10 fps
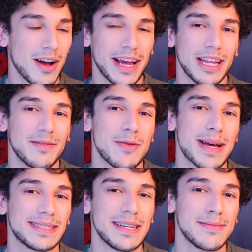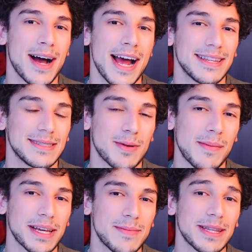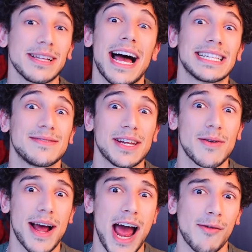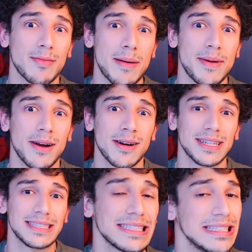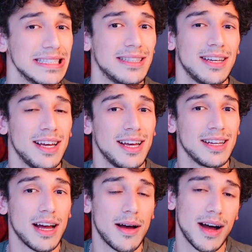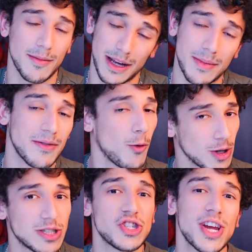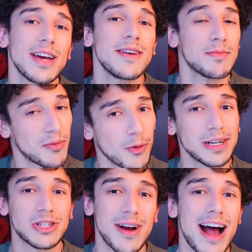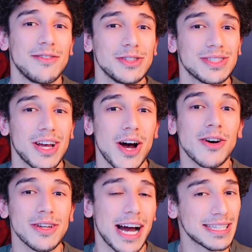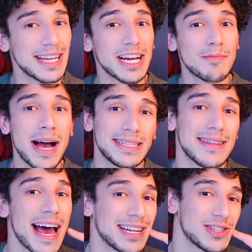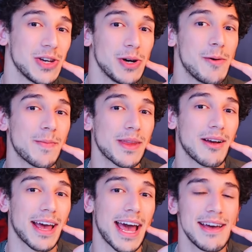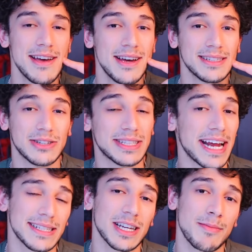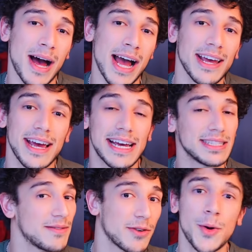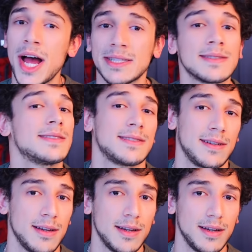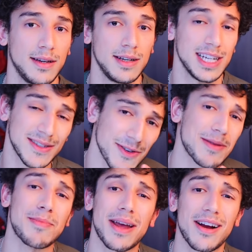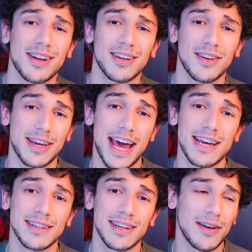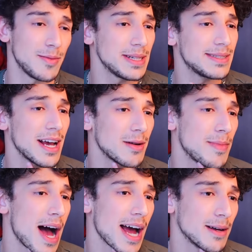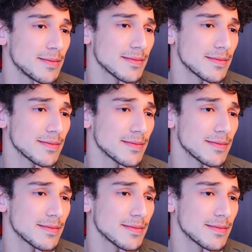I love you, bestie. Bye. This is probably going to be the last video I have with my beard. I'm going to be forced to shave it before I travel, so you got to say goodbye to that, too. Okay? So today's goodbye isn't for us. It's for the beard. Okay? Everybody say goodbye.